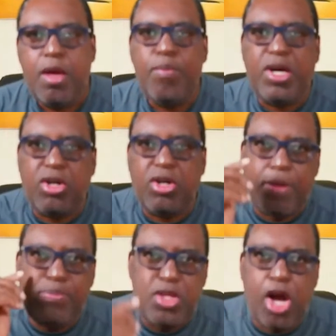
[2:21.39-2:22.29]
because
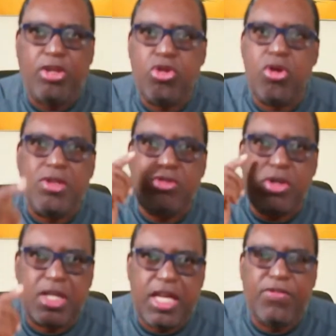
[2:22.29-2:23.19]
I'm not going
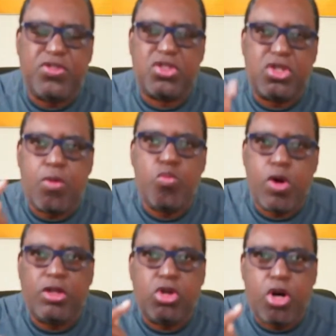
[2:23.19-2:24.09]
to give
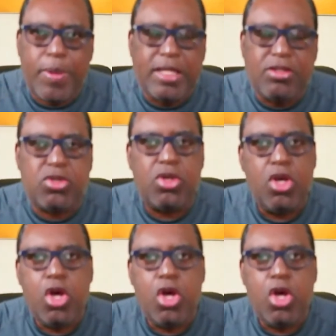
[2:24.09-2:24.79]
someone comments